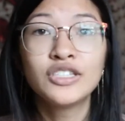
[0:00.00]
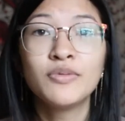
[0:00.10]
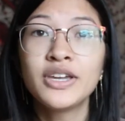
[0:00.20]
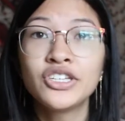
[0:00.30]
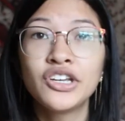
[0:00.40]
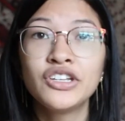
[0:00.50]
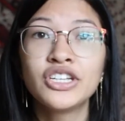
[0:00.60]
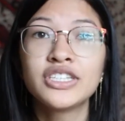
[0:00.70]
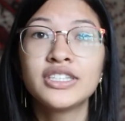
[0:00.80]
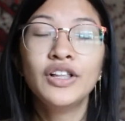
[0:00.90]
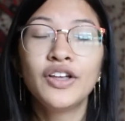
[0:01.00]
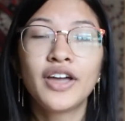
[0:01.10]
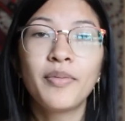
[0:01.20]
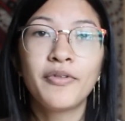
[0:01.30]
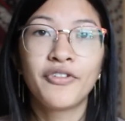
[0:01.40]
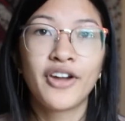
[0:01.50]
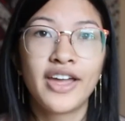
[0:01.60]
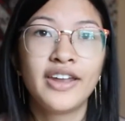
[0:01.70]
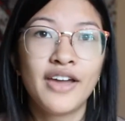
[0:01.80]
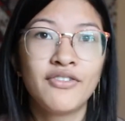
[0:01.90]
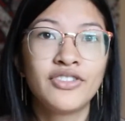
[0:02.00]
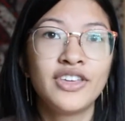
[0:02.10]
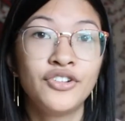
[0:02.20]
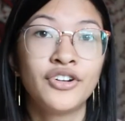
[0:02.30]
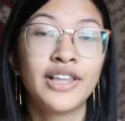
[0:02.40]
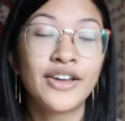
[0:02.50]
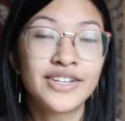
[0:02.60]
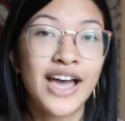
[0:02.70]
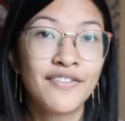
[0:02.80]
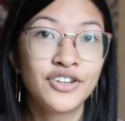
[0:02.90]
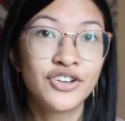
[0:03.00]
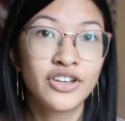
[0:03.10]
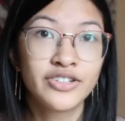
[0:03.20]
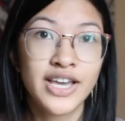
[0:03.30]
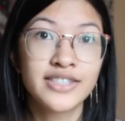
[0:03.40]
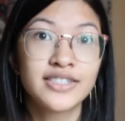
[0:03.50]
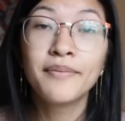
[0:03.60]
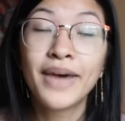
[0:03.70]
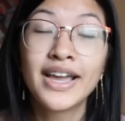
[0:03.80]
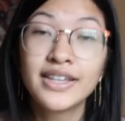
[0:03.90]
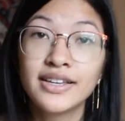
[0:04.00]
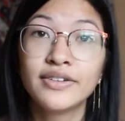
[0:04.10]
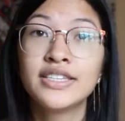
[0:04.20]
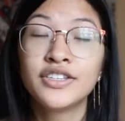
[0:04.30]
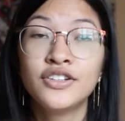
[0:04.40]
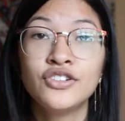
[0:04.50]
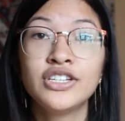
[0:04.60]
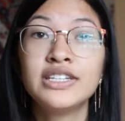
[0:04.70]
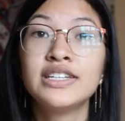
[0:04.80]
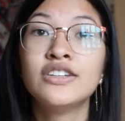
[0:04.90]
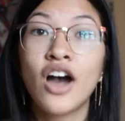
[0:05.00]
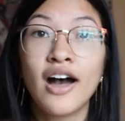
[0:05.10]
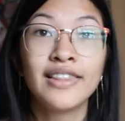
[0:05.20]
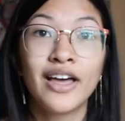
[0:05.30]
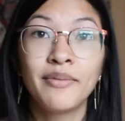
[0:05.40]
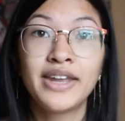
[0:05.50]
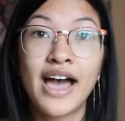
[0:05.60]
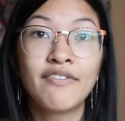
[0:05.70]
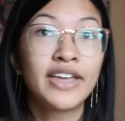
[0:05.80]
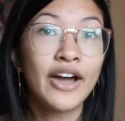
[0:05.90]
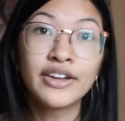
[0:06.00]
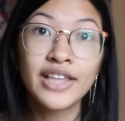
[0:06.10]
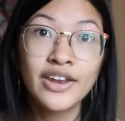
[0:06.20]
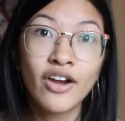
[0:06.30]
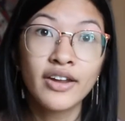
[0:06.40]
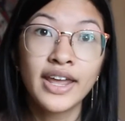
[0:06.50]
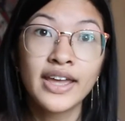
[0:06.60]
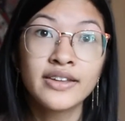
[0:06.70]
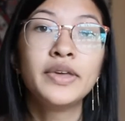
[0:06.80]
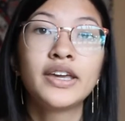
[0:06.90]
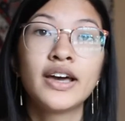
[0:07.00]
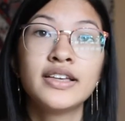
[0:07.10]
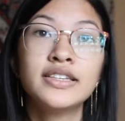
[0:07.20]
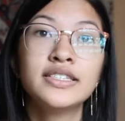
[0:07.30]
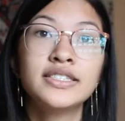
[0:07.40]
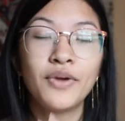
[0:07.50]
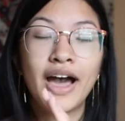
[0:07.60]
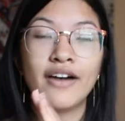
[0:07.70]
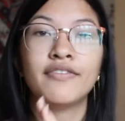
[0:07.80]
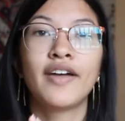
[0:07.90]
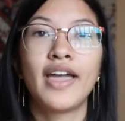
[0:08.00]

So make sure you just look up beforehand everything you're allowed to have during your test. My institution did not allow me to have a calculator on hand, because you have